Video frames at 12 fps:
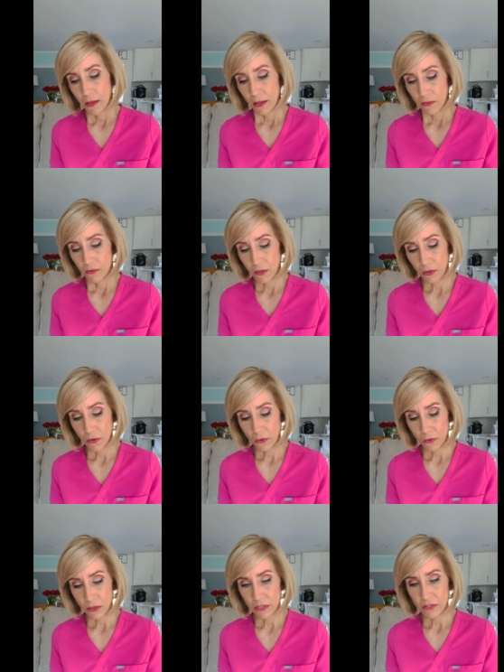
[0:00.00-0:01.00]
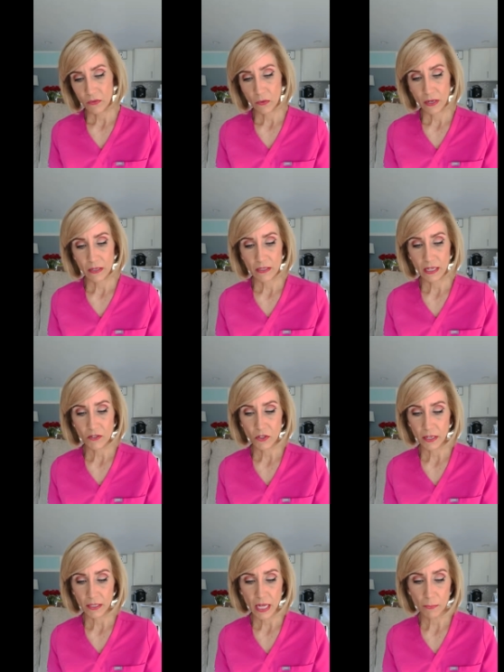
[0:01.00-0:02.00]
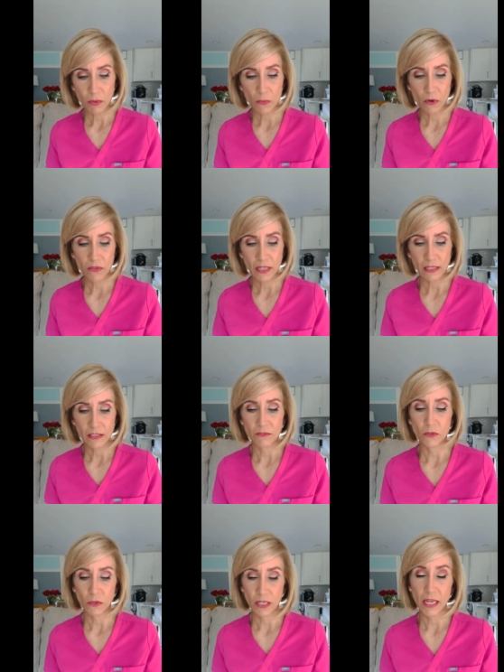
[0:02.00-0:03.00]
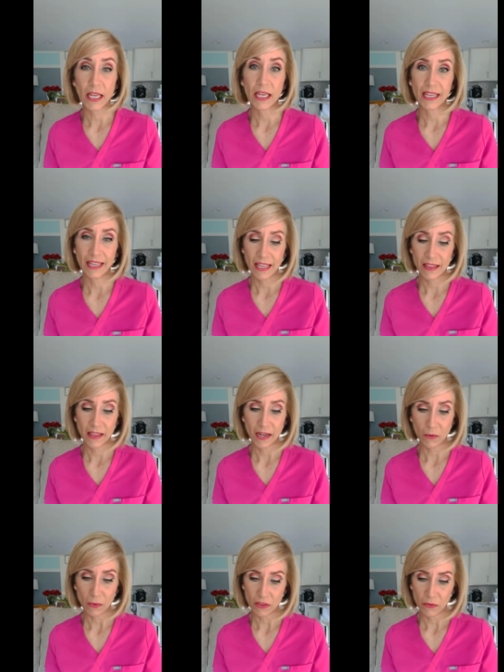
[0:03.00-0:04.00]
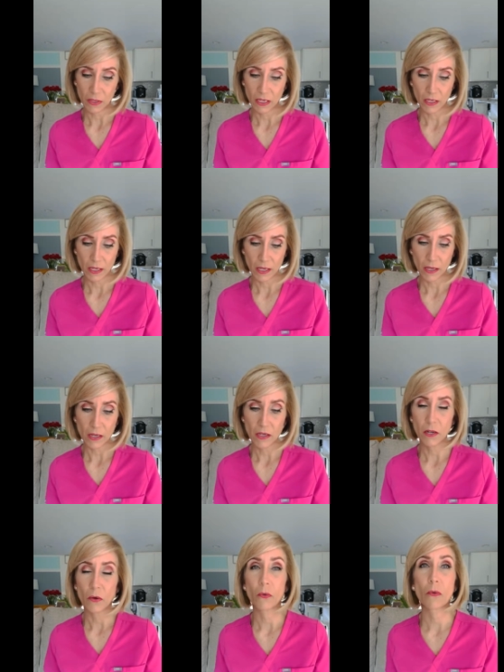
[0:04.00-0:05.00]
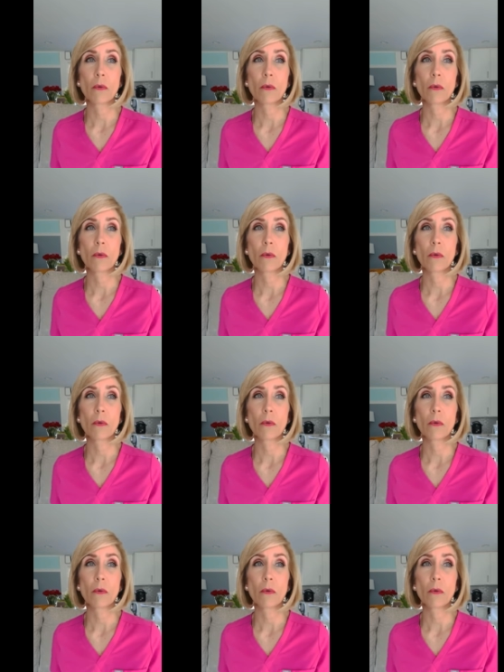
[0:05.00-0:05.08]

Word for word: So I just wanted to touch on a couple more things if you can hang in there with me. You know,